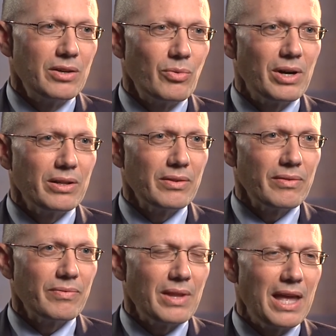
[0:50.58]
well,
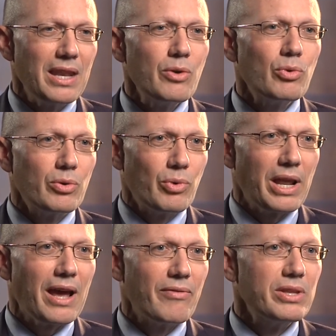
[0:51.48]
anyone would
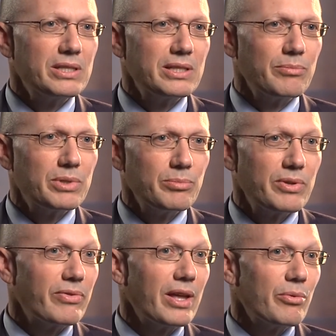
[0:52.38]
have these symptoms
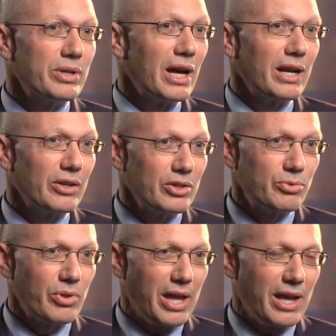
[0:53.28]
if they were diagnosed
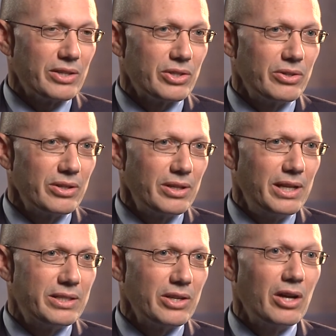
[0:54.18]
with cancer.
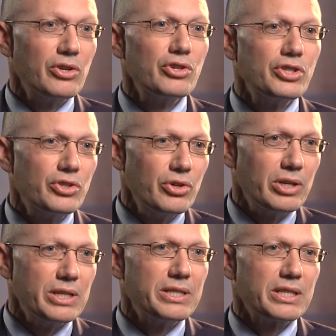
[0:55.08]
It's
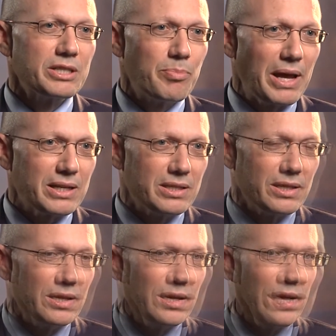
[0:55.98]
understood, it's
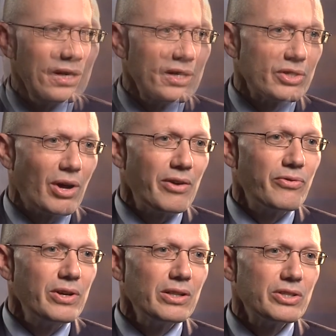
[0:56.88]
expected. So I
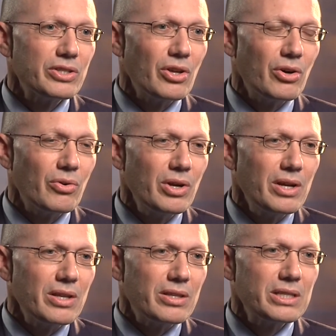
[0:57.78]
feel as though
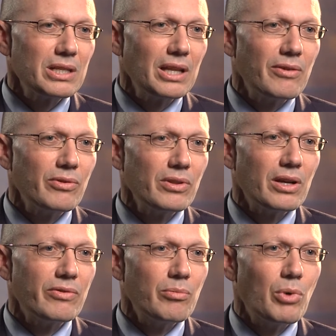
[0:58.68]
this level
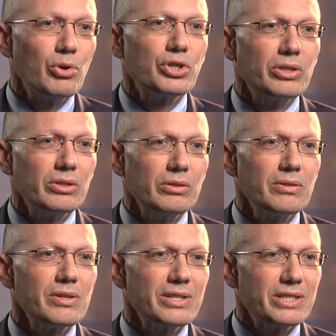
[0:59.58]
of emotional,
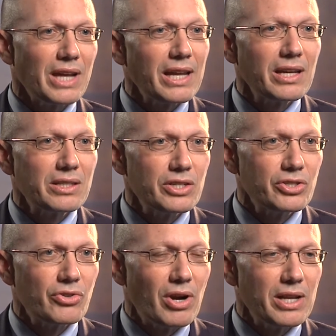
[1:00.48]
psychic
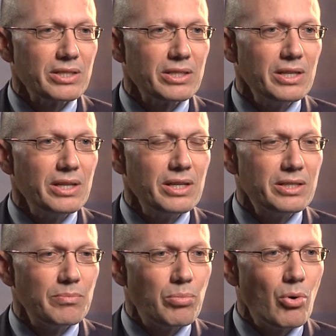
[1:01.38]
distress
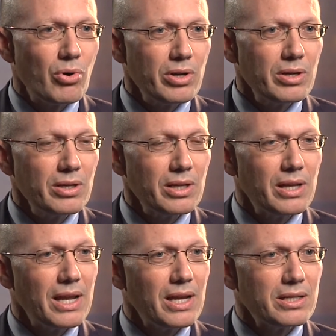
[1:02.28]
is important.
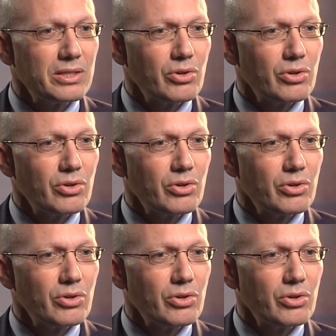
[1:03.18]
It has